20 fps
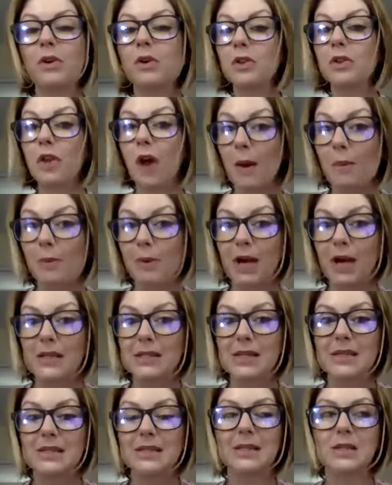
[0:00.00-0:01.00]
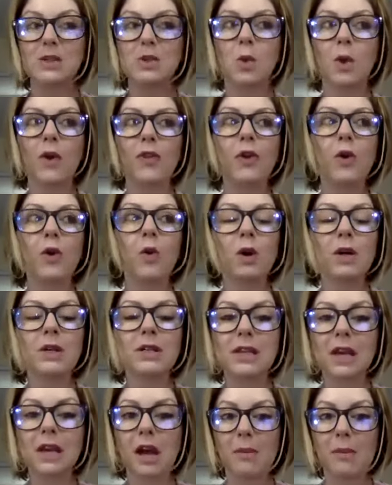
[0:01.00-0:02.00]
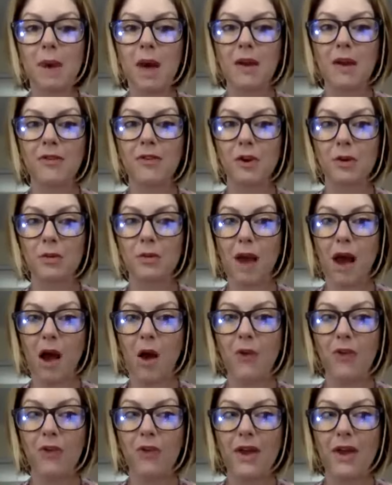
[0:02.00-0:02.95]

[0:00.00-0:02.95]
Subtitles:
thought process is, what the words that come out of their mouth,